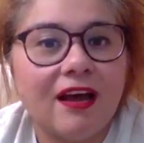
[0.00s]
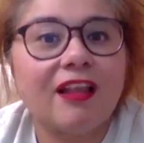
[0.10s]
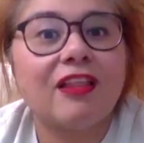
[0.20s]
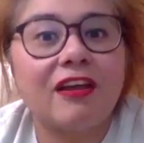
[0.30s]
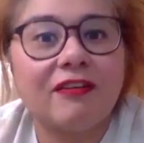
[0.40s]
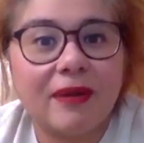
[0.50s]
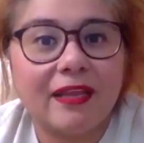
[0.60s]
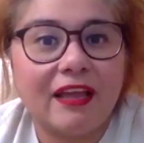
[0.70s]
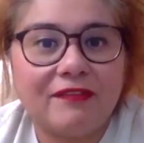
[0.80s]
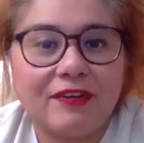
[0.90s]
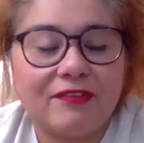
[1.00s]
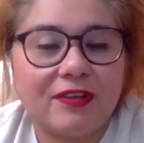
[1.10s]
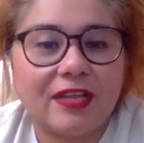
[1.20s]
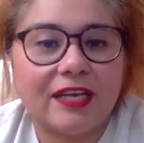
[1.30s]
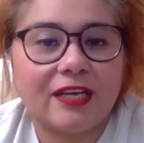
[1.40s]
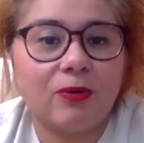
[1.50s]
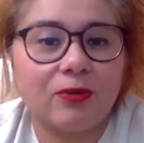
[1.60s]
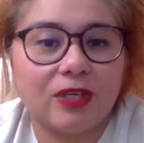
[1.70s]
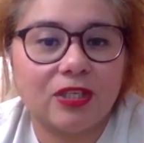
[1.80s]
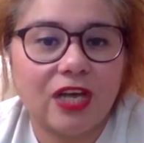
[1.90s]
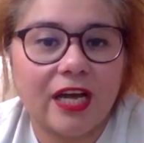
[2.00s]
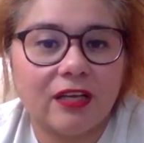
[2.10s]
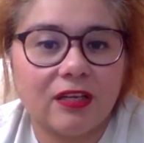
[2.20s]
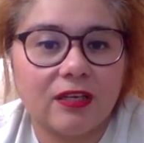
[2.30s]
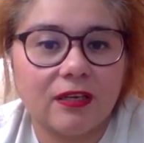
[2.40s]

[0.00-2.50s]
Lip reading: a lot of my life I felt like an only child.